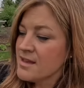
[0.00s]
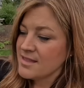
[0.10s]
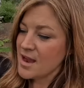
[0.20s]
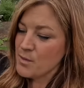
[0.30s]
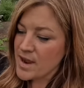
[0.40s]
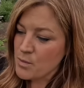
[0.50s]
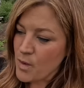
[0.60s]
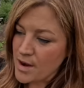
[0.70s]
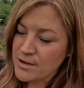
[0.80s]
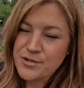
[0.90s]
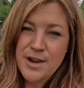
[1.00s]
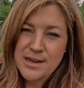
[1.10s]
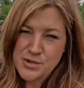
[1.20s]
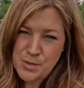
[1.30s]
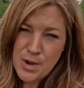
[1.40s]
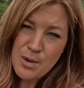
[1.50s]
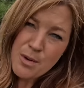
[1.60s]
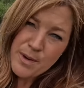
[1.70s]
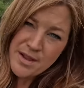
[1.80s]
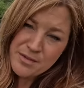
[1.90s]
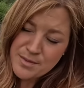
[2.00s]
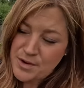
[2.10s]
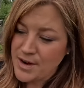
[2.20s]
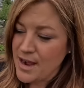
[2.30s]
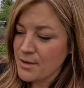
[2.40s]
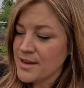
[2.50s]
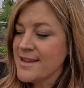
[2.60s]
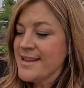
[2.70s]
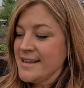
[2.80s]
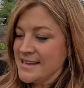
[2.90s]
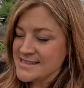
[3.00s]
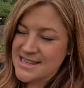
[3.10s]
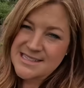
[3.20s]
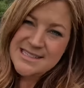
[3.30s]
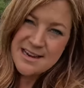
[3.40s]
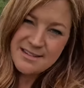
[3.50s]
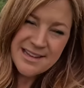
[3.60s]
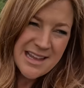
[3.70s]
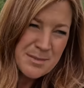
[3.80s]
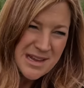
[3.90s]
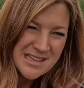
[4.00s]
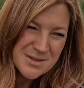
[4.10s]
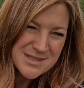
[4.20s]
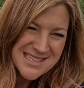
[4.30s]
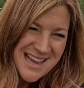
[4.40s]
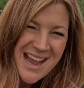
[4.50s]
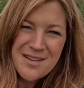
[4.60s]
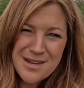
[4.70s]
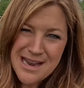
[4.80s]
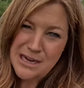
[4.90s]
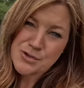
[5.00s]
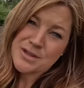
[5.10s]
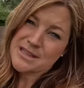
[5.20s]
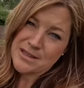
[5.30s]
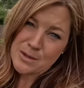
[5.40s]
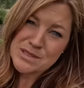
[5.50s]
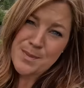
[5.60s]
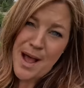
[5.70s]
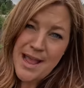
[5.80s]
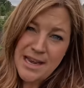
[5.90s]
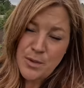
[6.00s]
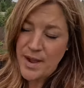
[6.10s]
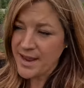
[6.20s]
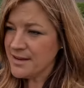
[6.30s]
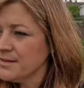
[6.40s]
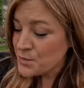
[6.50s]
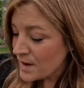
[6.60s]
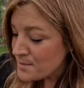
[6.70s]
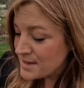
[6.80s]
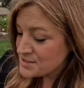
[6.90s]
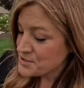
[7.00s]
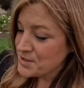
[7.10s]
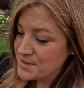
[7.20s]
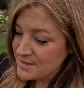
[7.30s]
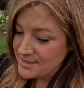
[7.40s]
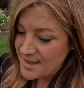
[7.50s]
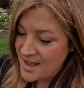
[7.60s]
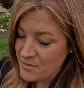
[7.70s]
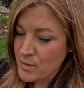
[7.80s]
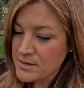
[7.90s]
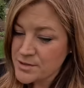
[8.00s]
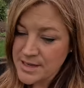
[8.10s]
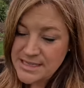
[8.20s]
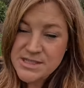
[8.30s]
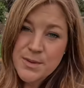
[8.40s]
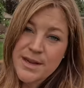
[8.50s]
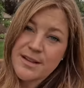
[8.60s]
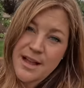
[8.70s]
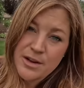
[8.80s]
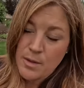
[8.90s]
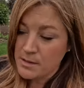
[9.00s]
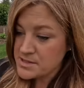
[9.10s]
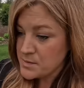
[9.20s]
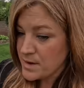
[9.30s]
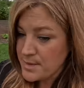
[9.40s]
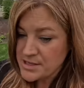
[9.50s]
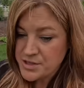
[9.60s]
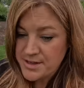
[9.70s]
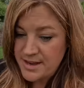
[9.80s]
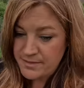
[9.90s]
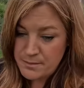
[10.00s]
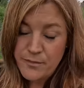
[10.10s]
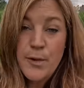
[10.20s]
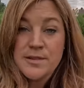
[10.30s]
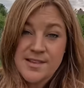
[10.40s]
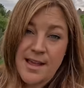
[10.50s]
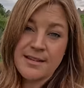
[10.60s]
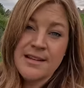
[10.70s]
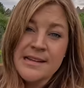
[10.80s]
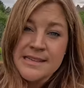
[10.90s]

That way water drainage will go away from the crown instead of settling in, because it was in kind of a naturally low spot anyway. So you want to make sure that they have well draining soil, and you also want to make sure to give them full sun.